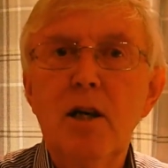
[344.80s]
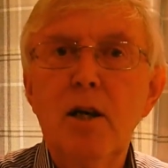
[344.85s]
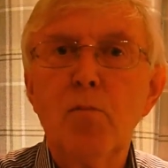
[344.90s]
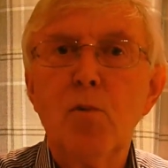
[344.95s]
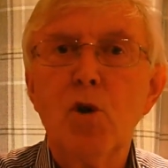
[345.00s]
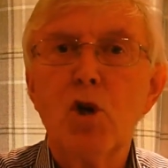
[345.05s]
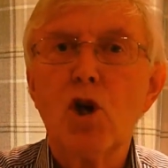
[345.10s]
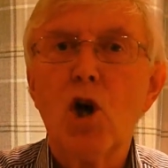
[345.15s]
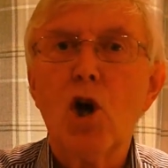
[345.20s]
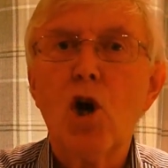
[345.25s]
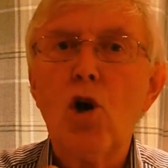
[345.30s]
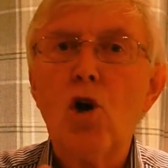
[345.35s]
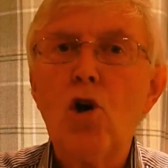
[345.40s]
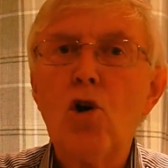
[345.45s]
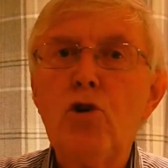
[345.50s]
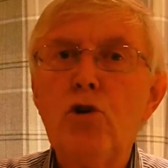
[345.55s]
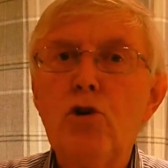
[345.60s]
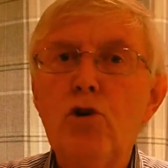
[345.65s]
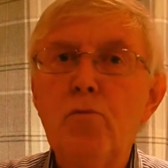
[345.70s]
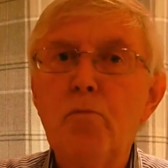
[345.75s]
But all
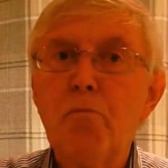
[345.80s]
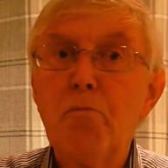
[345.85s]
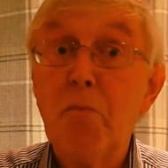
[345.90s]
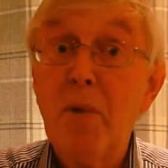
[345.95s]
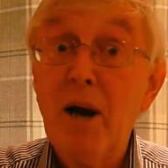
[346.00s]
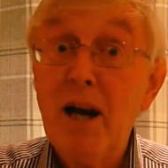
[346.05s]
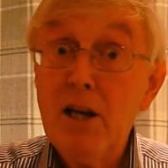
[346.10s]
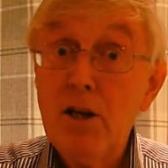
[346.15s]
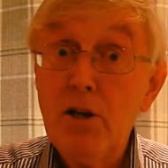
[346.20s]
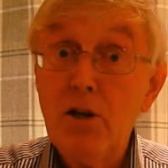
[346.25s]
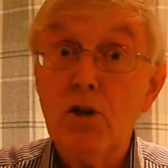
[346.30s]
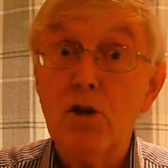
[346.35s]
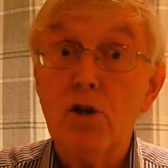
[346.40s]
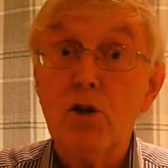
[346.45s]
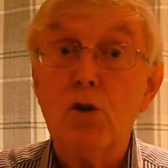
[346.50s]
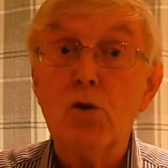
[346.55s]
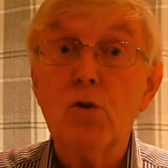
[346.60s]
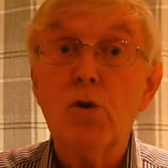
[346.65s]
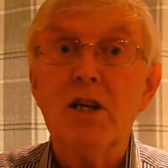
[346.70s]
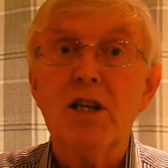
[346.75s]
you might
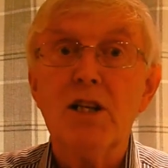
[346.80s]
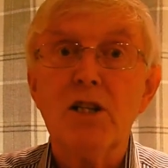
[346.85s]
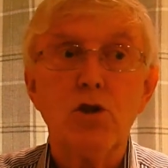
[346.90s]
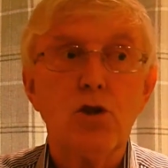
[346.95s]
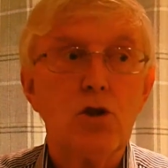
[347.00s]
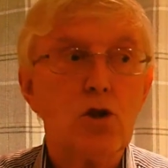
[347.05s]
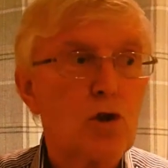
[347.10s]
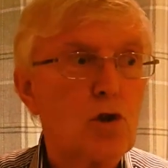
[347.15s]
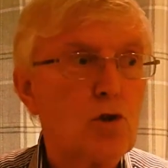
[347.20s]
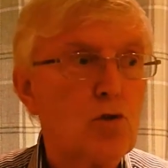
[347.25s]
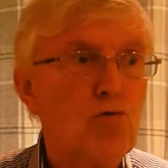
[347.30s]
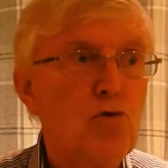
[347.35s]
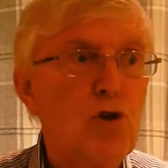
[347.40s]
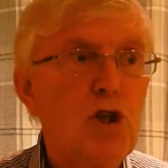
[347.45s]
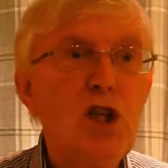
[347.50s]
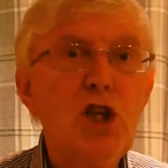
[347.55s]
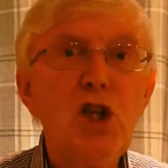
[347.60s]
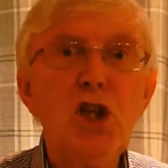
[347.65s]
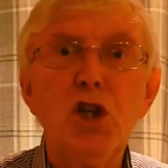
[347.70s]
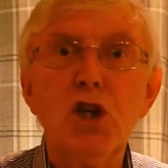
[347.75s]
do is just
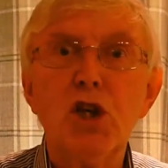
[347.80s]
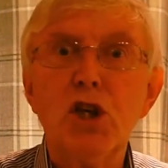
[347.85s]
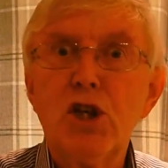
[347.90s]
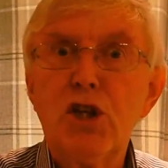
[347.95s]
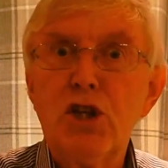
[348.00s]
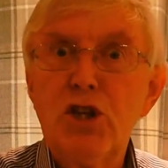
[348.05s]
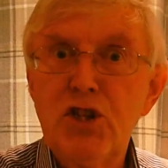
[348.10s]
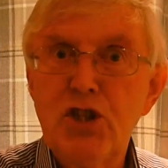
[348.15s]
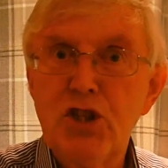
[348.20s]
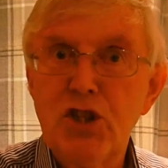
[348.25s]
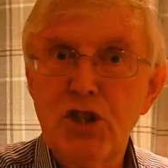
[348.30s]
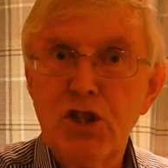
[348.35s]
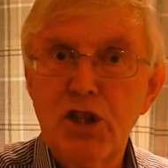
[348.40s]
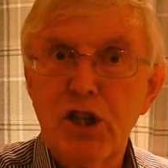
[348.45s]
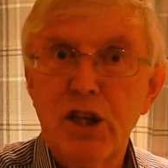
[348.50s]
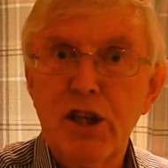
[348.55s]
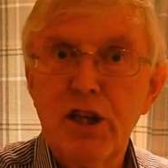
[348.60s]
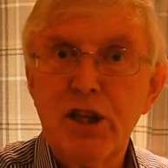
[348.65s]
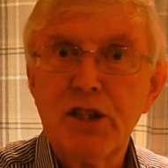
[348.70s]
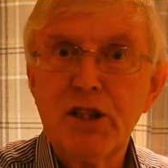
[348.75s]

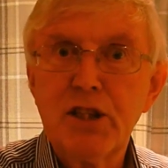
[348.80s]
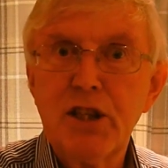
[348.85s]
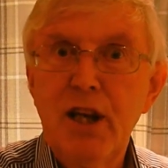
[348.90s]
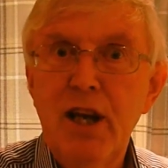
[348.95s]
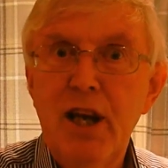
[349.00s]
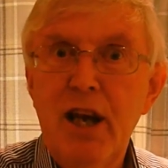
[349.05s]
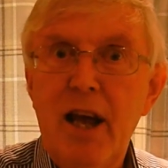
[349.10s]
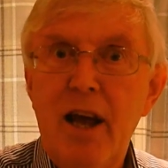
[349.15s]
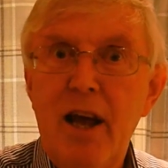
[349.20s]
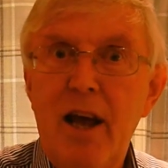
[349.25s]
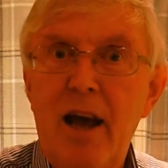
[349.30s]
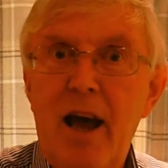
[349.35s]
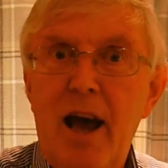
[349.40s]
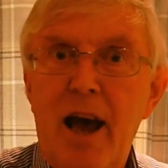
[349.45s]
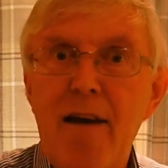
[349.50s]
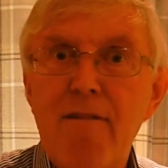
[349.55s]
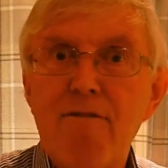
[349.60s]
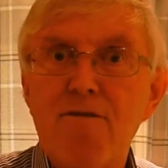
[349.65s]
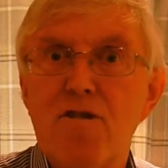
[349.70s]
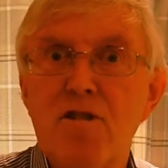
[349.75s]
regurgitate
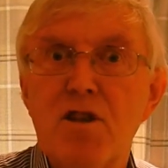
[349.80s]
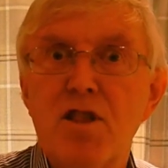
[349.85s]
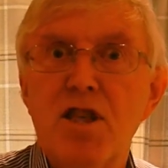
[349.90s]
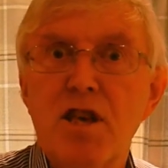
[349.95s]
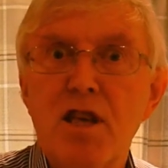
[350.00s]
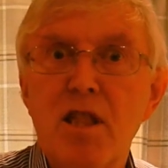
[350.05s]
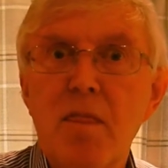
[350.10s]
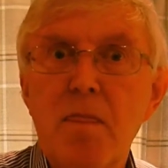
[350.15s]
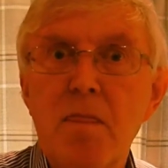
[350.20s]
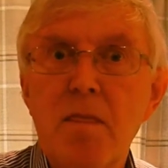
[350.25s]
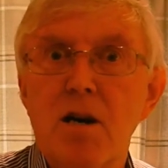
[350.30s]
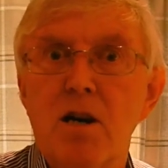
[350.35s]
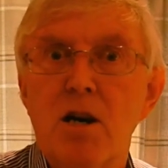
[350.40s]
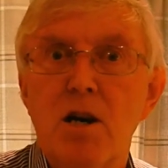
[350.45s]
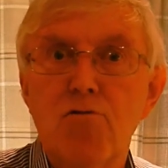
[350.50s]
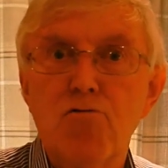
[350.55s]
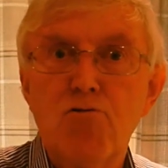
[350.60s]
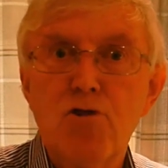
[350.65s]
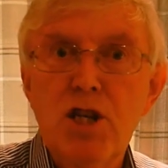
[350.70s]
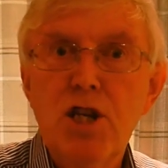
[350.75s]
everything
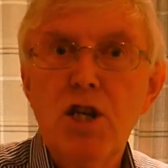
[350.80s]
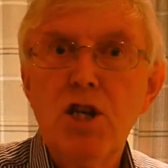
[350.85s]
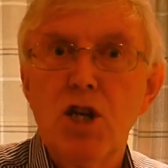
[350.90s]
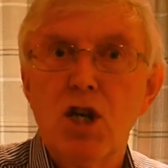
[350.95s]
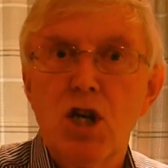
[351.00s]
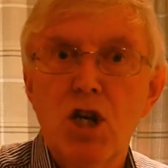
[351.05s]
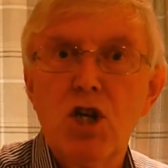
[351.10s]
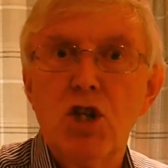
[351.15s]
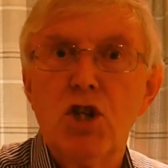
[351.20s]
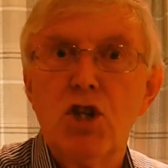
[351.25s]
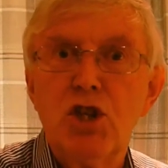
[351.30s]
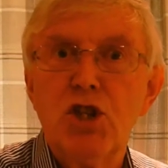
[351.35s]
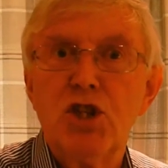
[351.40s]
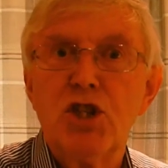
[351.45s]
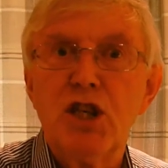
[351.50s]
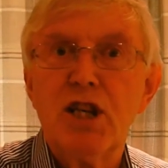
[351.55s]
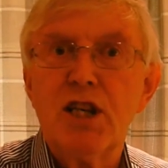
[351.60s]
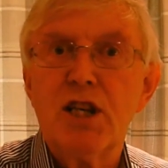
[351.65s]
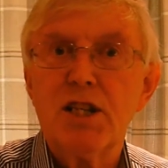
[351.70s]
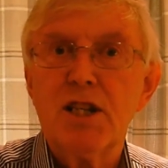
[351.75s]
there,
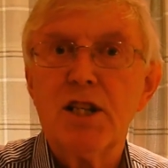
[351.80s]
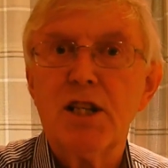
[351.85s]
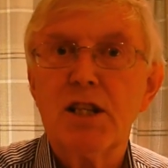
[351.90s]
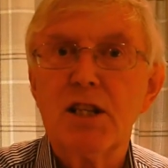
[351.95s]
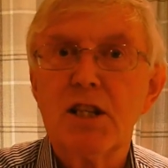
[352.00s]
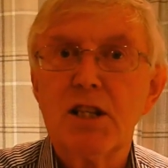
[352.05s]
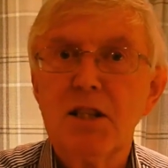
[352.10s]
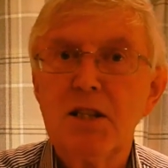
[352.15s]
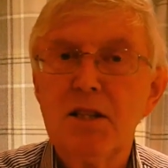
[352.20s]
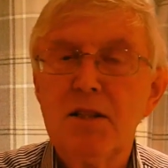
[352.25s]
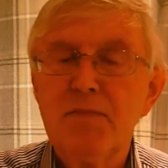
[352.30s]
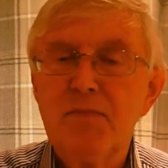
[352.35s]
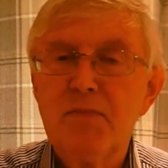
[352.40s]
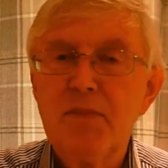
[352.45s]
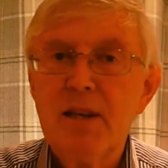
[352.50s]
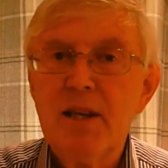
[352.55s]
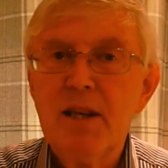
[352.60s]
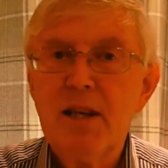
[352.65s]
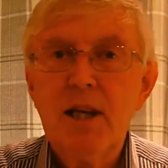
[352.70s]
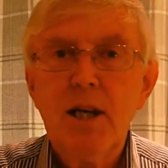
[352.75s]
regurgitate it.
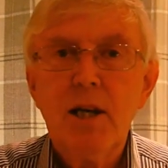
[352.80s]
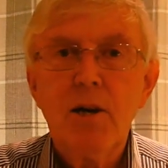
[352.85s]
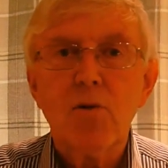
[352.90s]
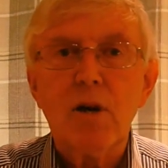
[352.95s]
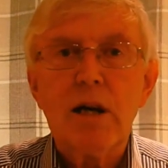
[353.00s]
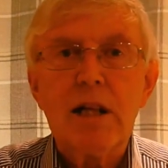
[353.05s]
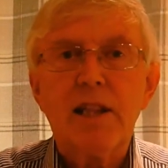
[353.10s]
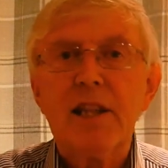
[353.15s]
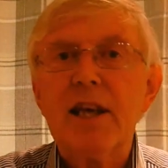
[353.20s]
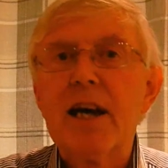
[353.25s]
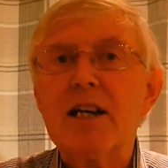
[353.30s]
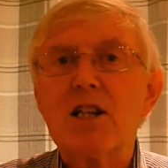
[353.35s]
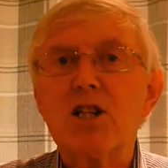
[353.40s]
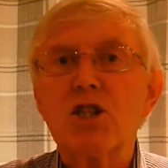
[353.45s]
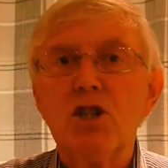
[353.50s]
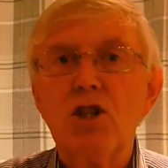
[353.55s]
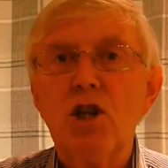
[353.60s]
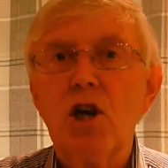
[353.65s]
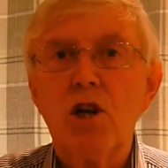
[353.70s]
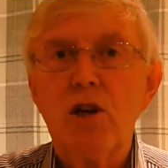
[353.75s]
Well,
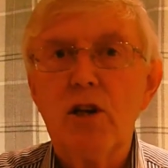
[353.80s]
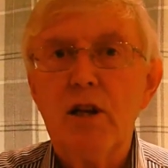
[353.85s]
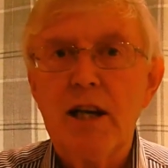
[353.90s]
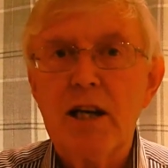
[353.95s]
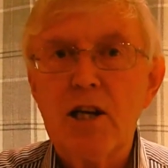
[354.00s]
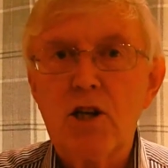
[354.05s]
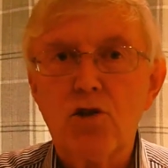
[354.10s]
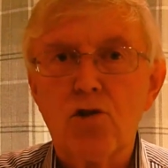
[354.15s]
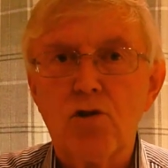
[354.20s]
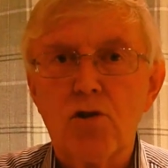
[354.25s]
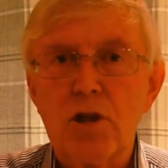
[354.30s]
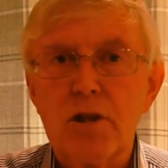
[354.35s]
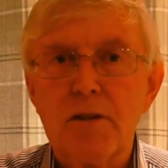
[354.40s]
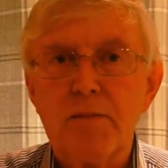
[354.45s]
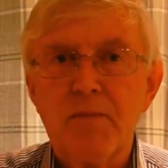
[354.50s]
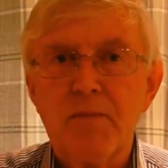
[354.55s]
that's not natural.